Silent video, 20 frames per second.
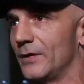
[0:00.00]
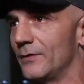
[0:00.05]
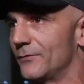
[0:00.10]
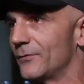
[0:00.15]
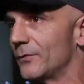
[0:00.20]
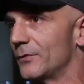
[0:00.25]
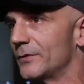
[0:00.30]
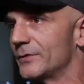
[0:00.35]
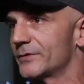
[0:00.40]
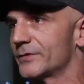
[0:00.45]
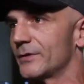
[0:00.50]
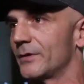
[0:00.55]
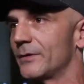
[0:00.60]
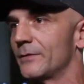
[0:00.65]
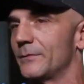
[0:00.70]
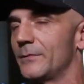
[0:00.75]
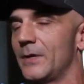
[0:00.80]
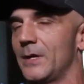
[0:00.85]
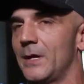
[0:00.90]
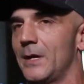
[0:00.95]
influence on
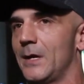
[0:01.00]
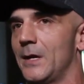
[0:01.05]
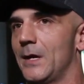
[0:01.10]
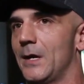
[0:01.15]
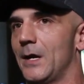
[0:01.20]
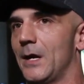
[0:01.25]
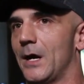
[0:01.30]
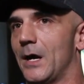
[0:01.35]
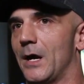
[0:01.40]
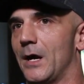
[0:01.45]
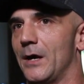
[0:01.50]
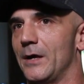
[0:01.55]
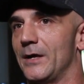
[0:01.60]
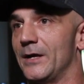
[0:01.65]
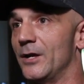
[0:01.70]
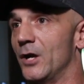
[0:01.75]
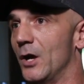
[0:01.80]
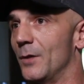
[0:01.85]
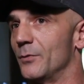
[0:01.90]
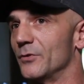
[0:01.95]
them. Uh,
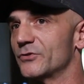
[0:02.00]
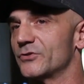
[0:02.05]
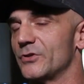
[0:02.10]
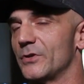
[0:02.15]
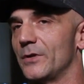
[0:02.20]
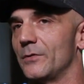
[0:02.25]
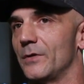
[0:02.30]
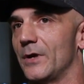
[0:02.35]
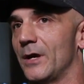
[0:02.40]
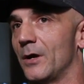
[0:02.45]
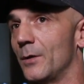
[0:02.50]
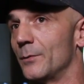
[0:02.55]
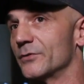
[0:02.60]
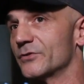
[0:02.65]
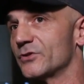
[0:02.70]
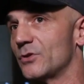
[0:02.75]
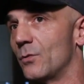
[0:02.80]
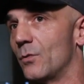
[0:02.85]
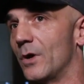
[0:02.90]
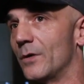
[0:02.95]
it humbles you. It humbles
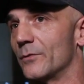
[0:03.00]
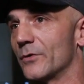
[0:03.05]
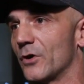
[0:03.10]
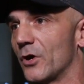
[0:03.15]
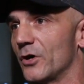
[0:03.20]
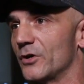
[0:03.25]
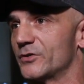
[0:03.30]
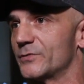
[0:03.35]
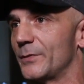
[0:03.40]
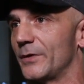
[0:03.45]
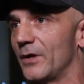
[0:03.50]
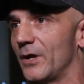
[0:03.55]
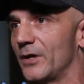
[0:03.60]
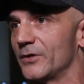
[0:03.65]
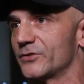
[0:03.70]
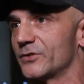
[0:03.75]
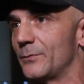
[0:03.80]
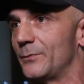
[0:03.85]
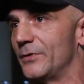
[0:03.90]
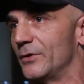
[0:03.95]
you in one regards, but it
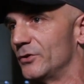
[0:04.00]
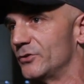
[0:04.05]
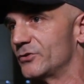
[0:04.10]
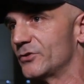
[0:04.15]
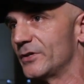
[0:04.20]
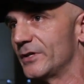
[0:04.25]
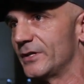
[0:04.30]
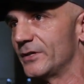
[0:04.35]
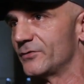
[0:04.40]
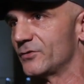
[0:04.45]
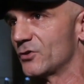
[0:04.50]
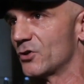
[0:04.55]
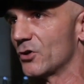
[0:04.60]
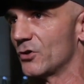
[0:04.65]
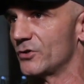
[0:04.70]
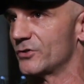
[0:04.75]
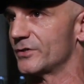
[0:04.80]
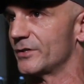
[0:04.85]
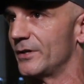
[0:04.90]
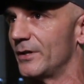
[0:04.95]
also builds you and gives you
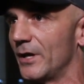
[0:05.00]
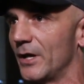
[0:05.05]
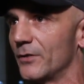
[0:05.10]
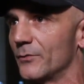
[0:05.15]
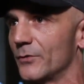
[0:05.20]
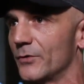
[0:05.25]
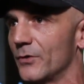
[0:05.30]
courage in another